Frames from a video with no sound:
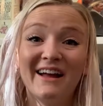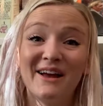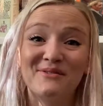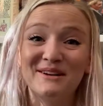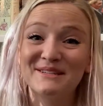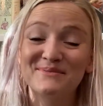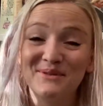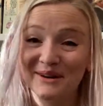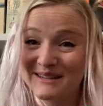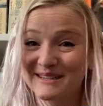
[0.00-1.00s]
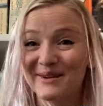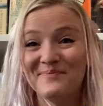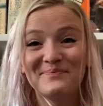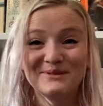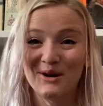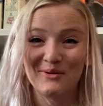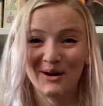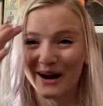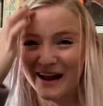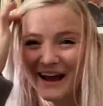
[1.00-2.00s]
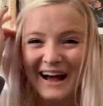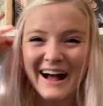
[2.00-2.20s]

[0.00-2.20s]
It was in books. Don't worry.